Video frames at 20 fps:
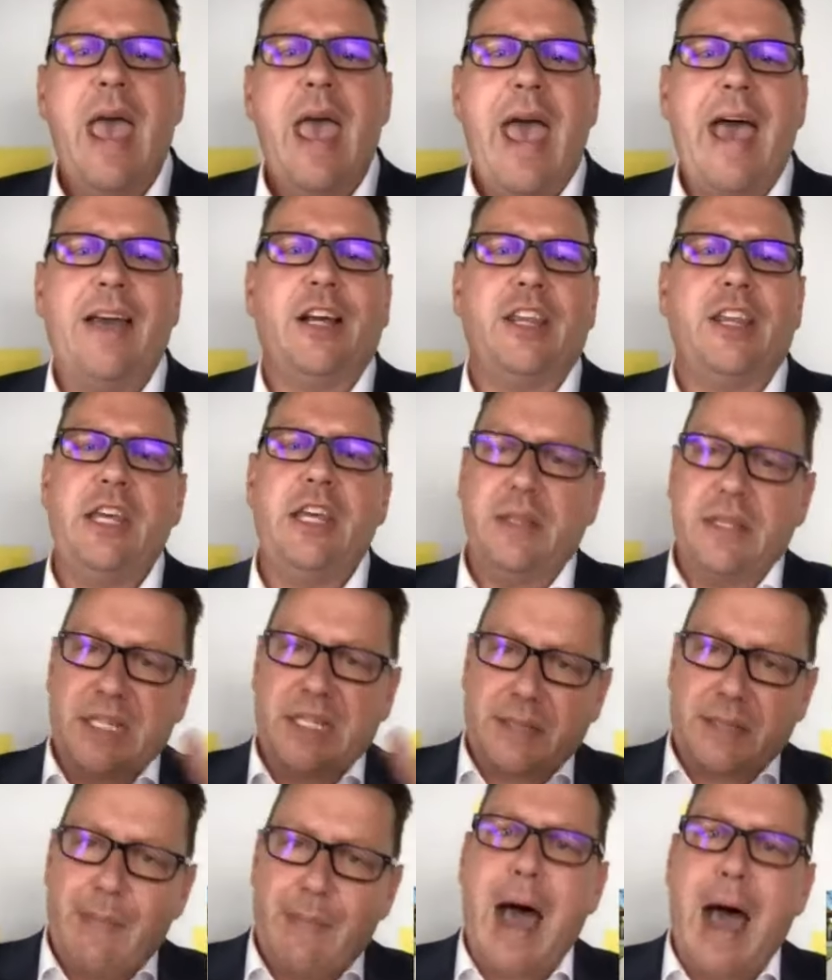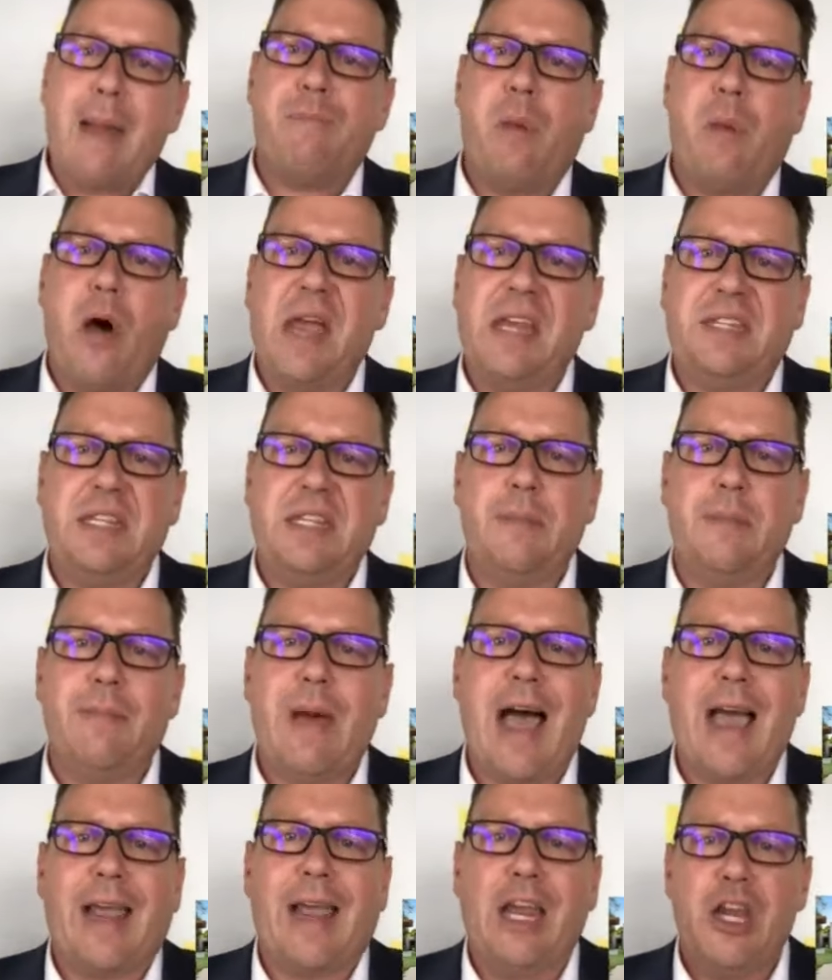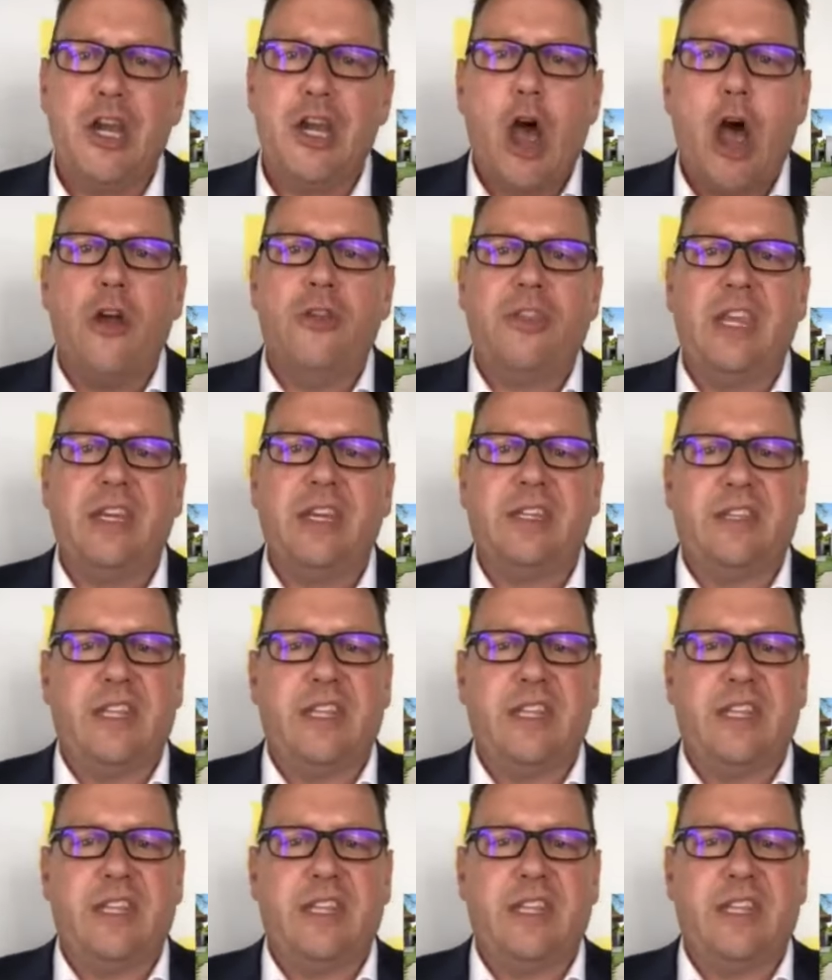And I think the smart buyers in the market know this.